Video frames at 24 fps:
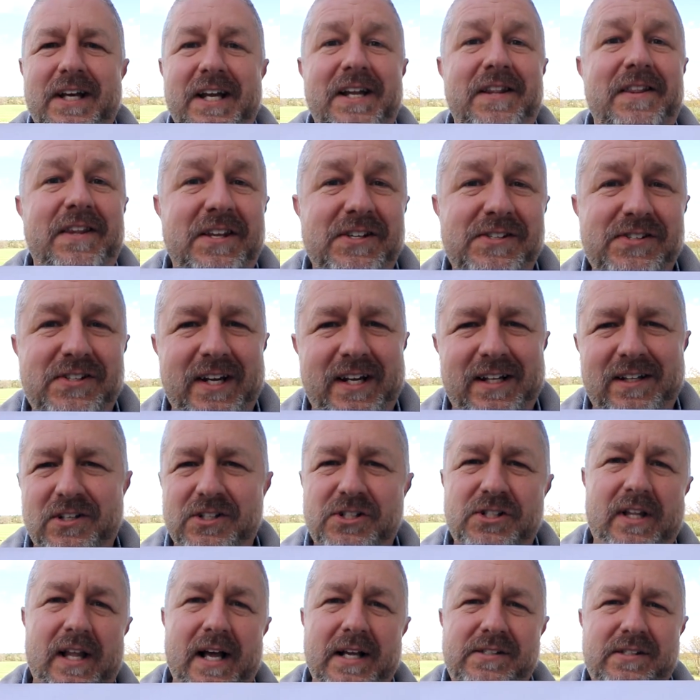In this
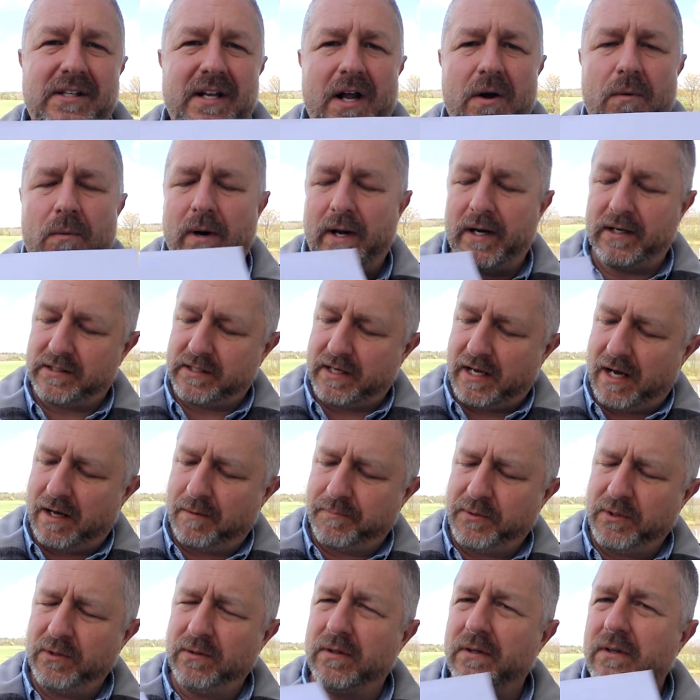English lesson, I wanted to
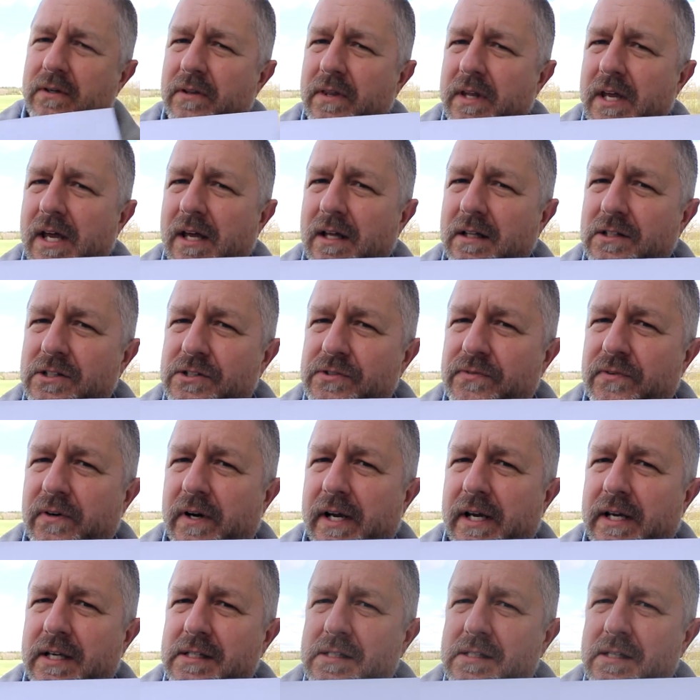help you learn the English
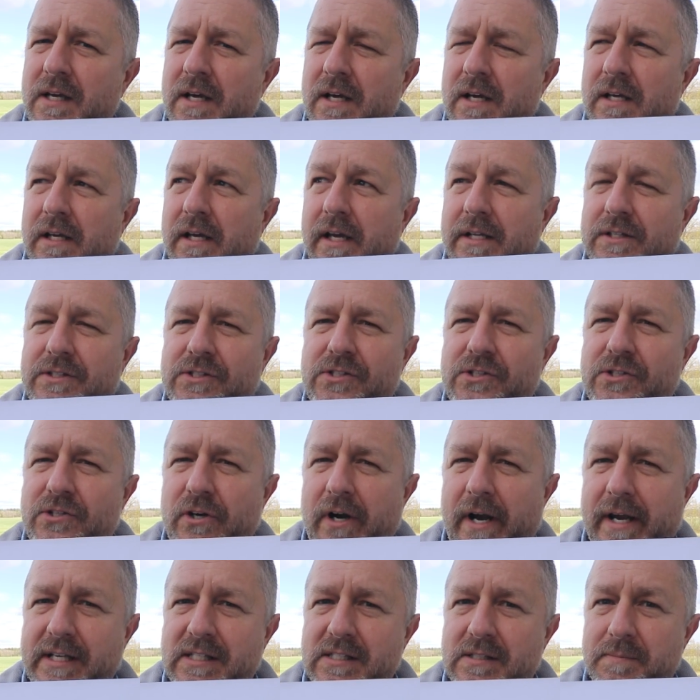phrase, it
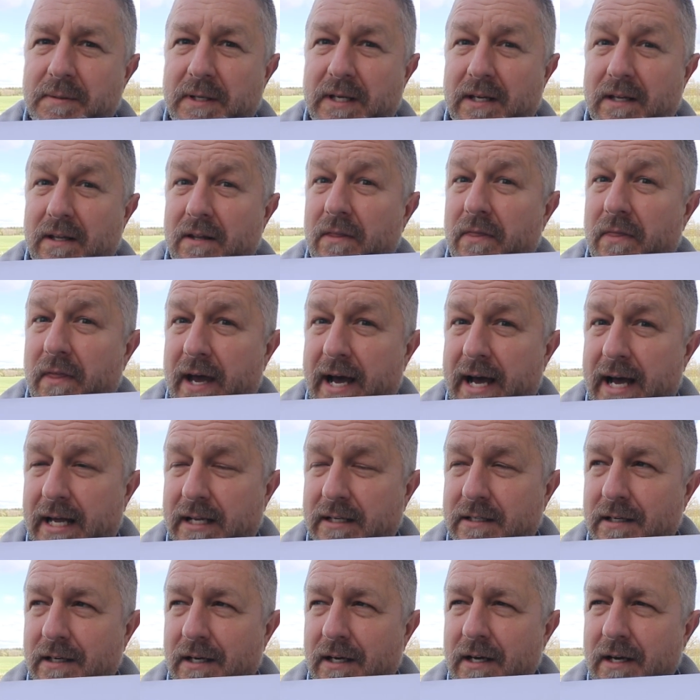strikes me
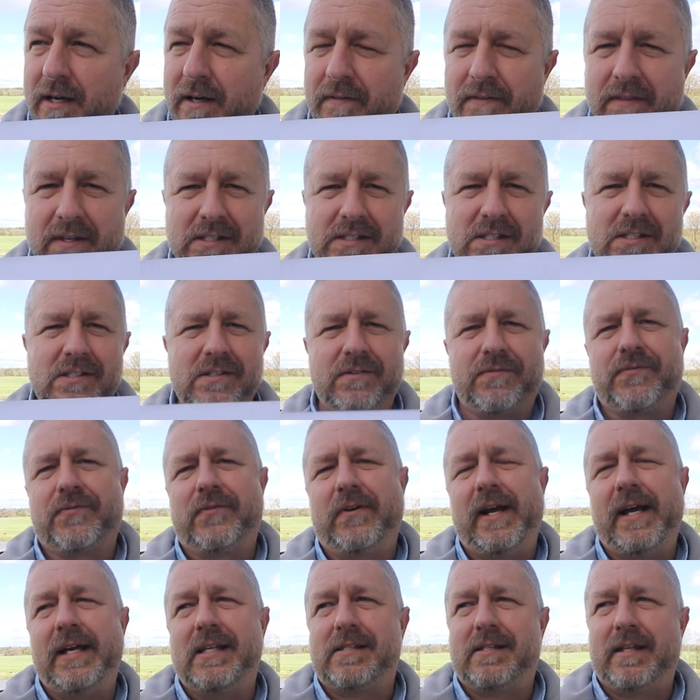that. This is a
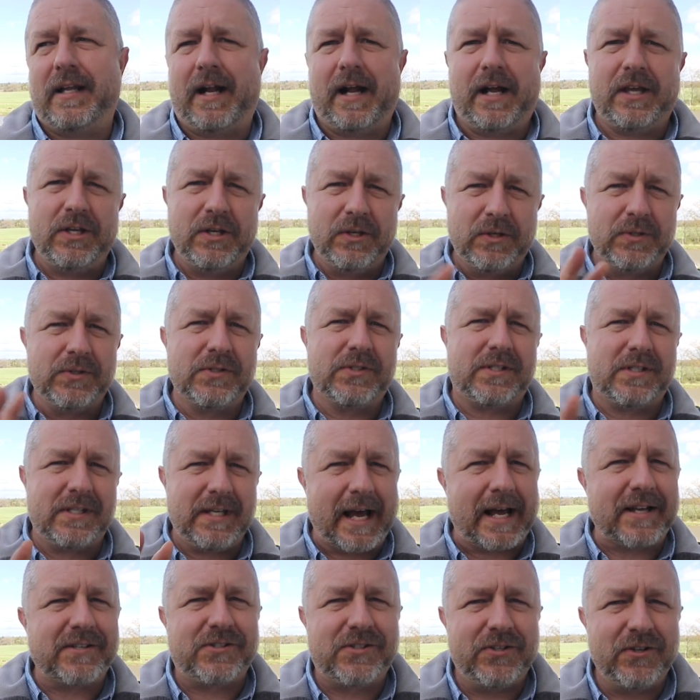phrase that I used
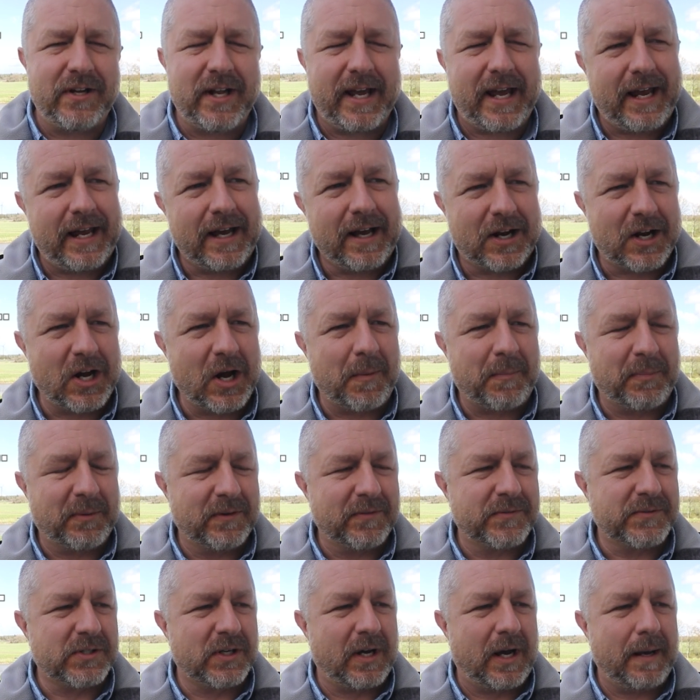yesterday a couple
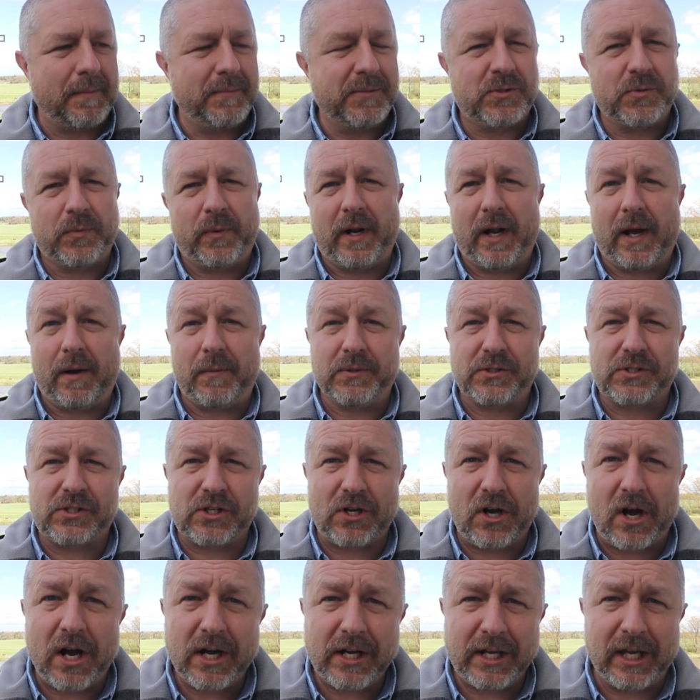of times when I was
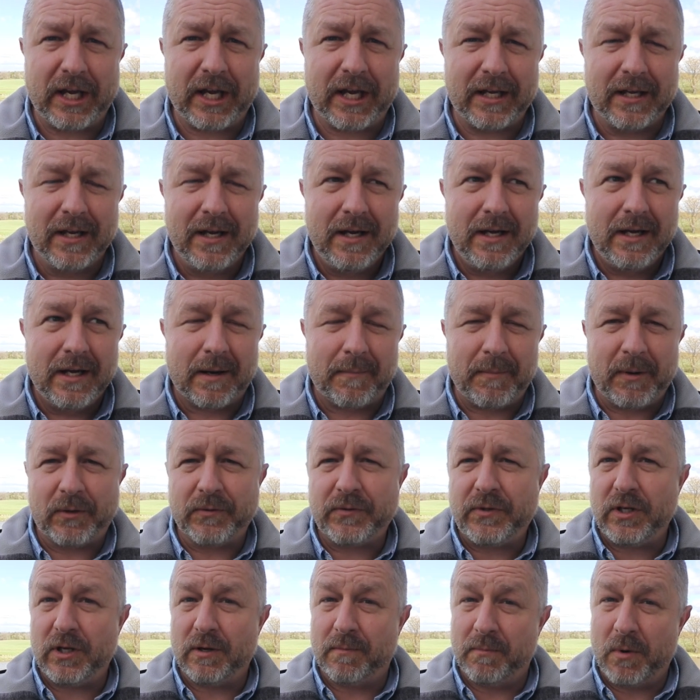talking
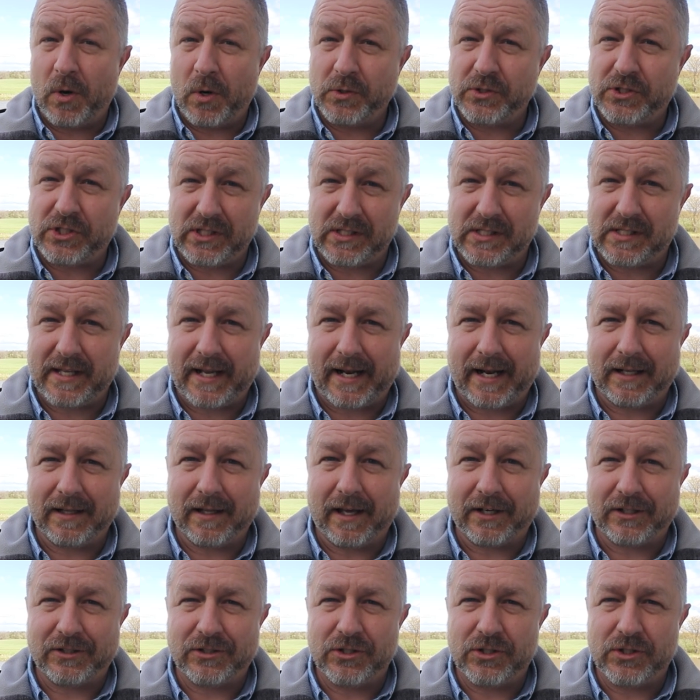about the emojis that I
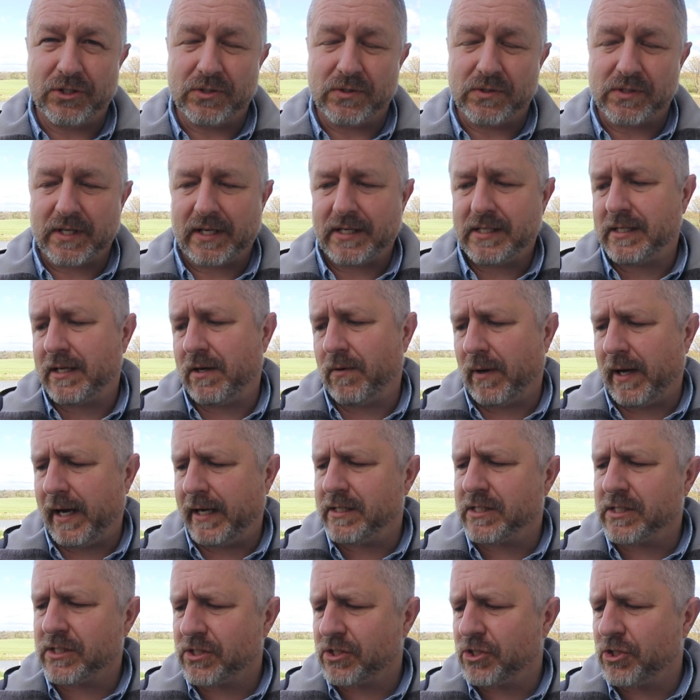like to choose. I said, well,
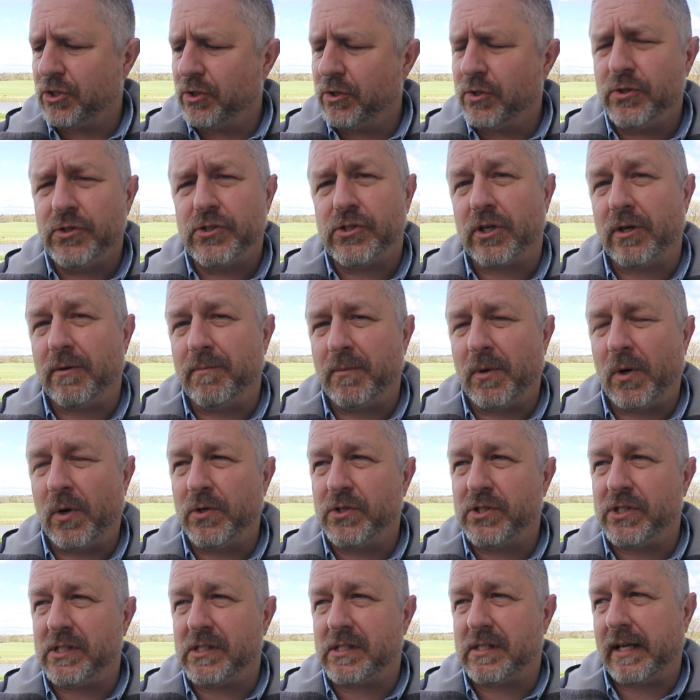I just choose
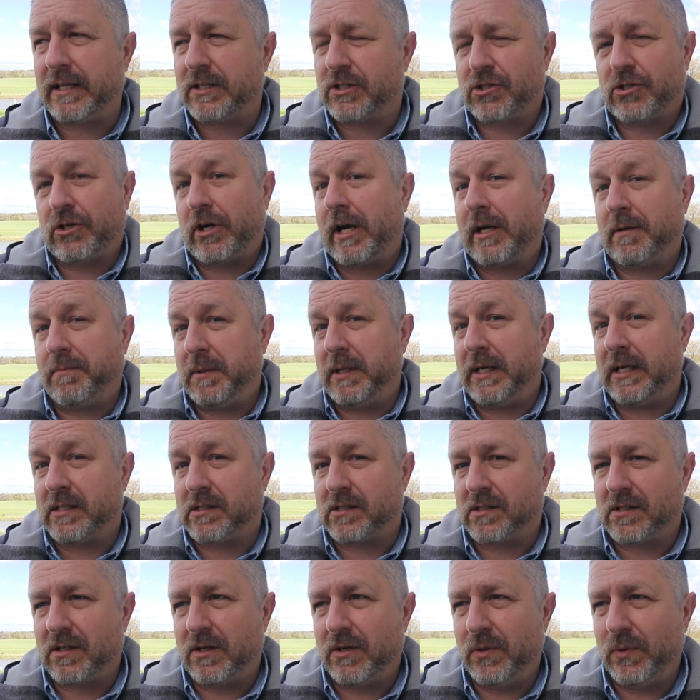emojis that strike me
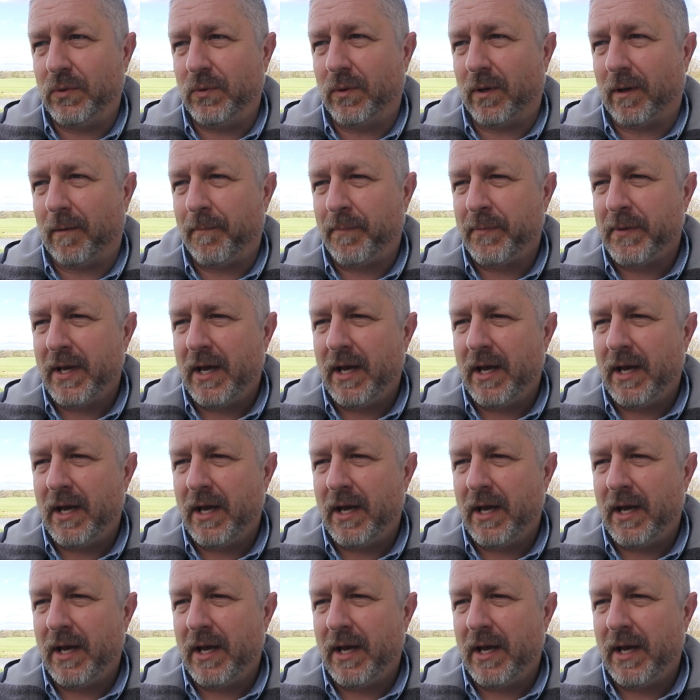as cool.